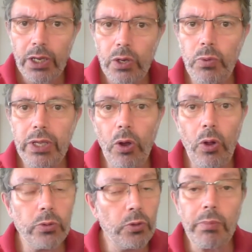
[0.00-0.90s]
We
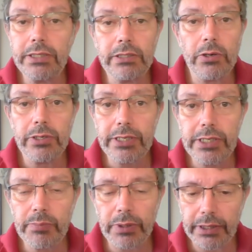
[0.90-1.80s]
all, no matter our
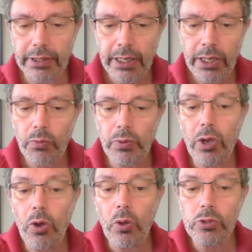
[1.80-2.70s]
discipline, we
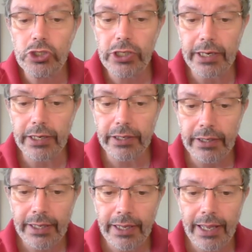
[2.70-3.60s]
all share
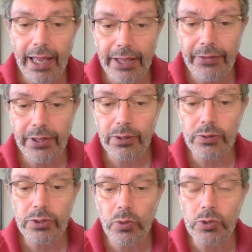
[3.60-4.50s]
ethical,
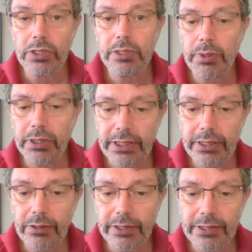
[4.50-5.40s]
social and
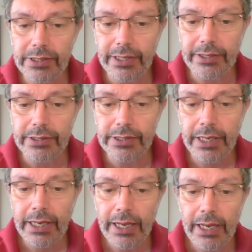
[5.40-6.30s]
political concerns,
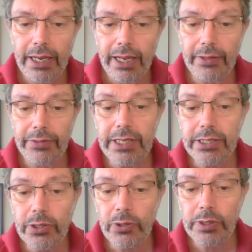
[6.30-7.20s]
and these
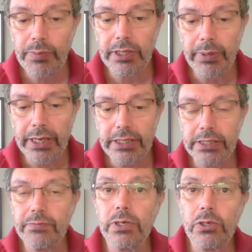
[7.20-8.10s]
could be the basis
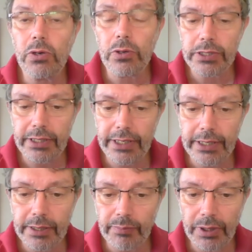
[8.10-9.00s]
for
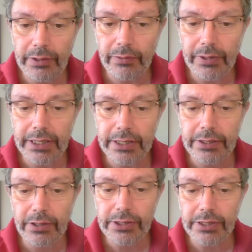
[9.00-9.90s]
cross-disciplinary
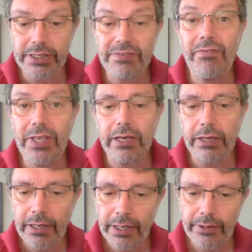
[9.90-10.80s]
discussions via
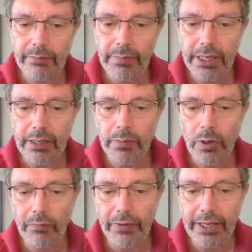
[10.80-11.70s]
the medium
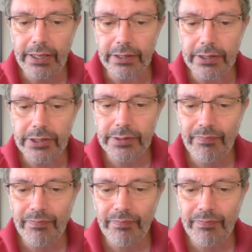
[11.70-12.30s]
of English.